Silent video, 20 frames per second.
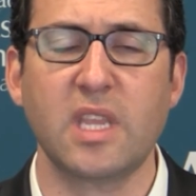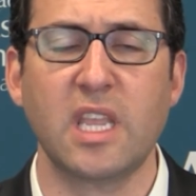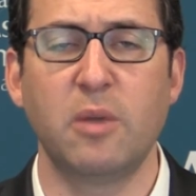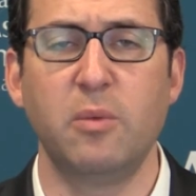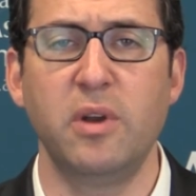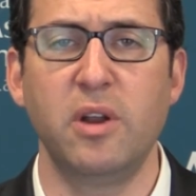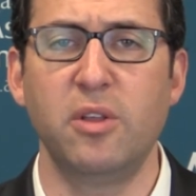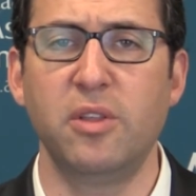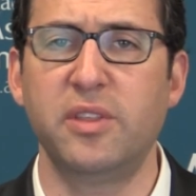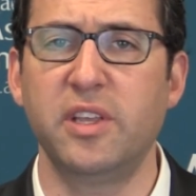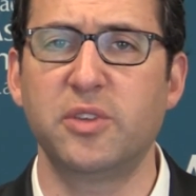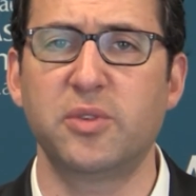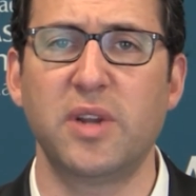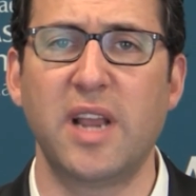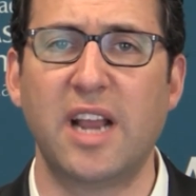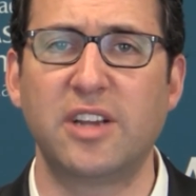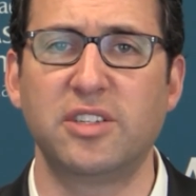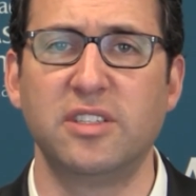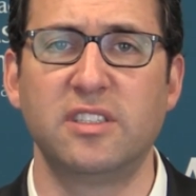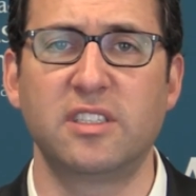And we know that these
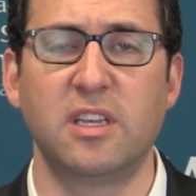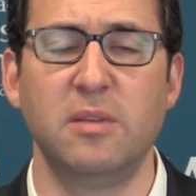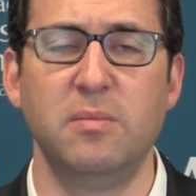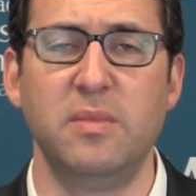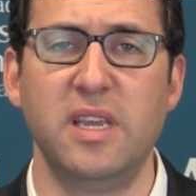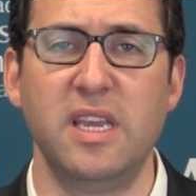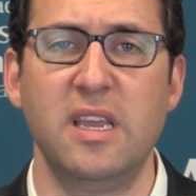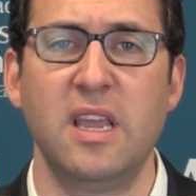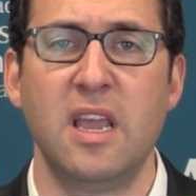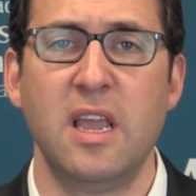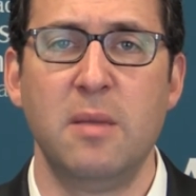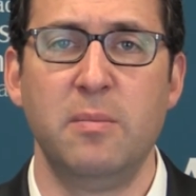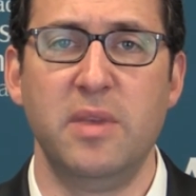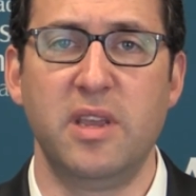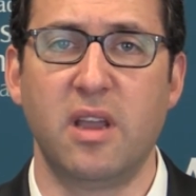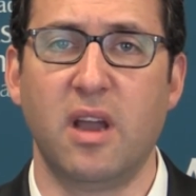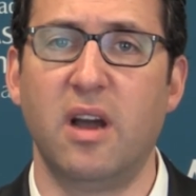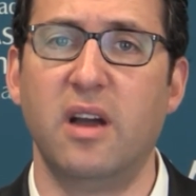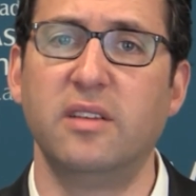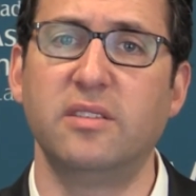reactions can be
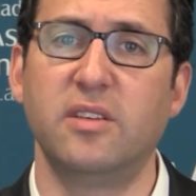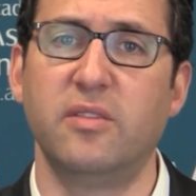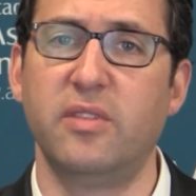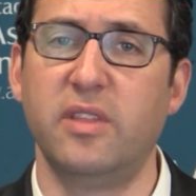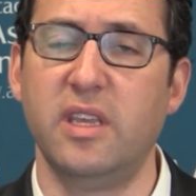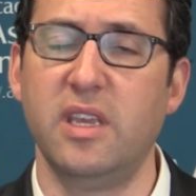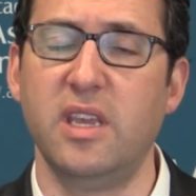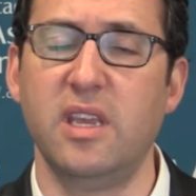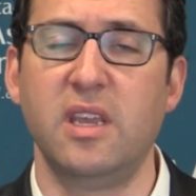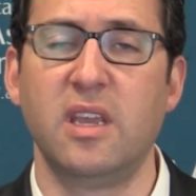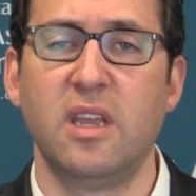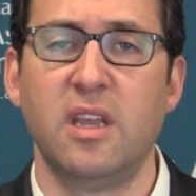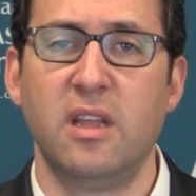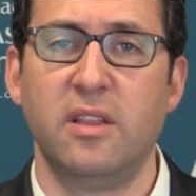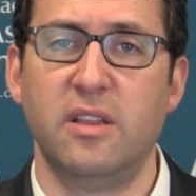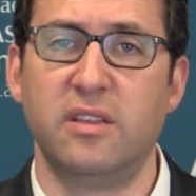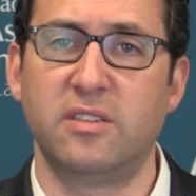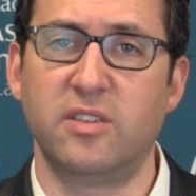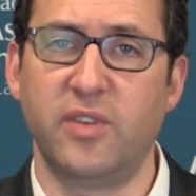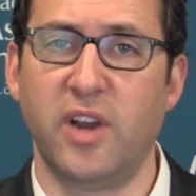because of the
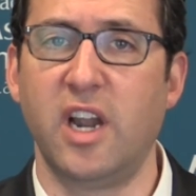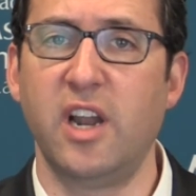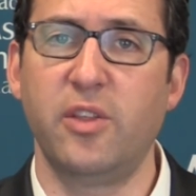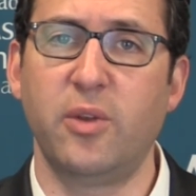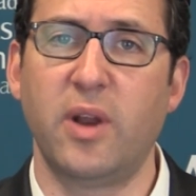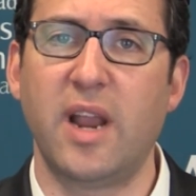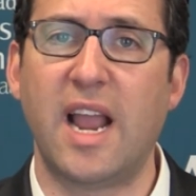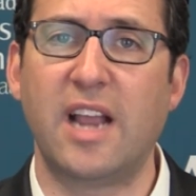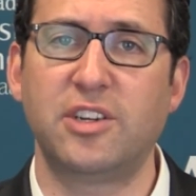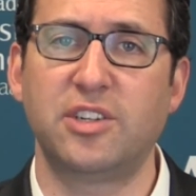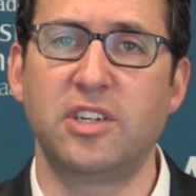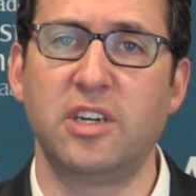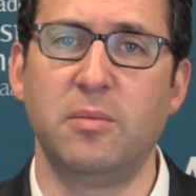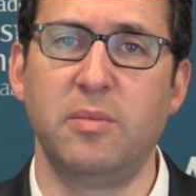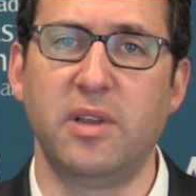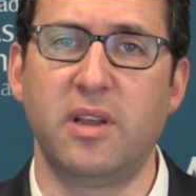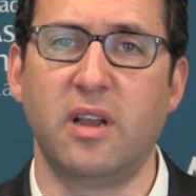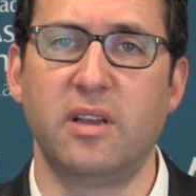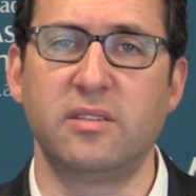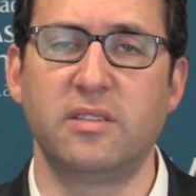severity of the reaction and
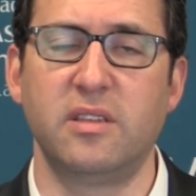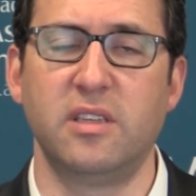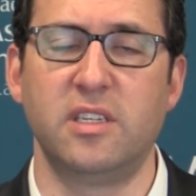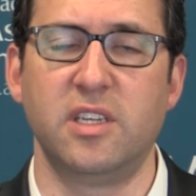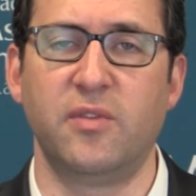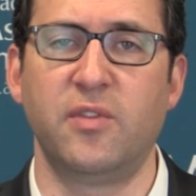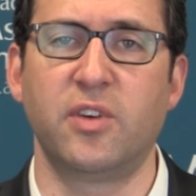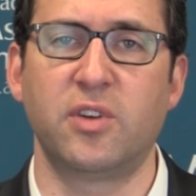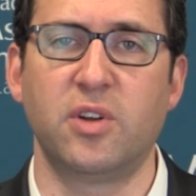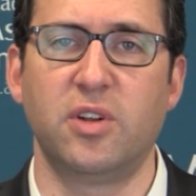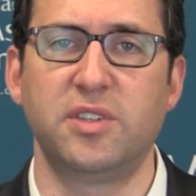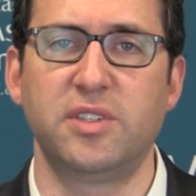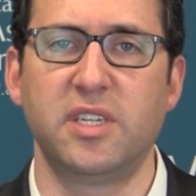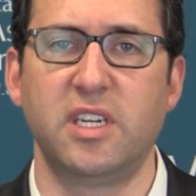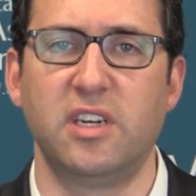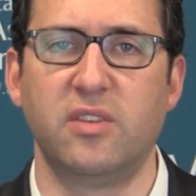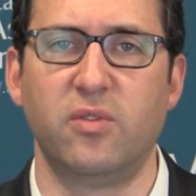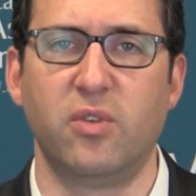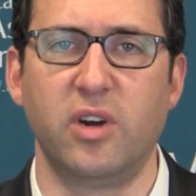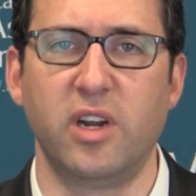because of the difficulty
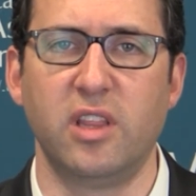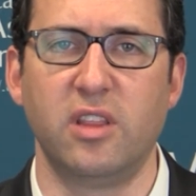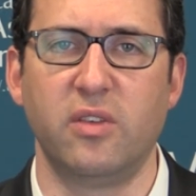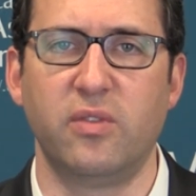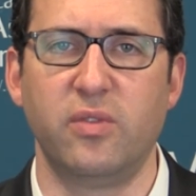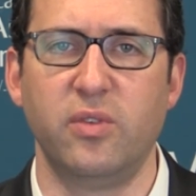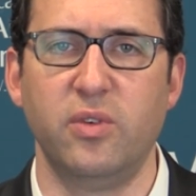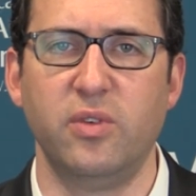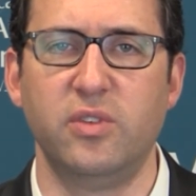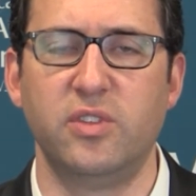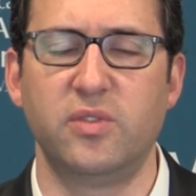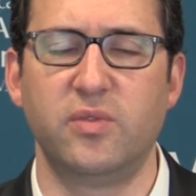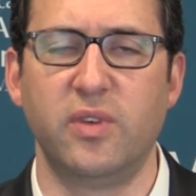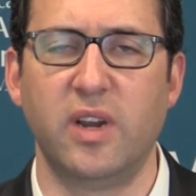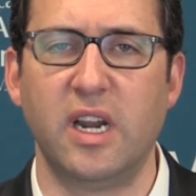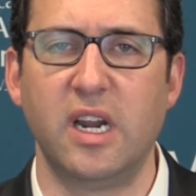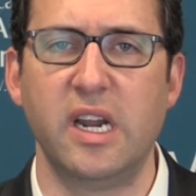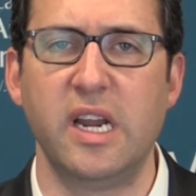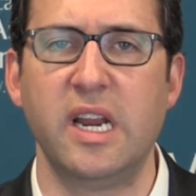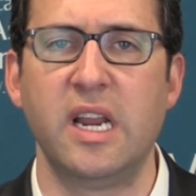in avoiding the foods
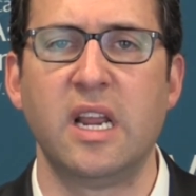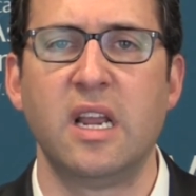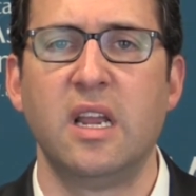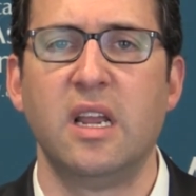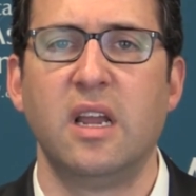very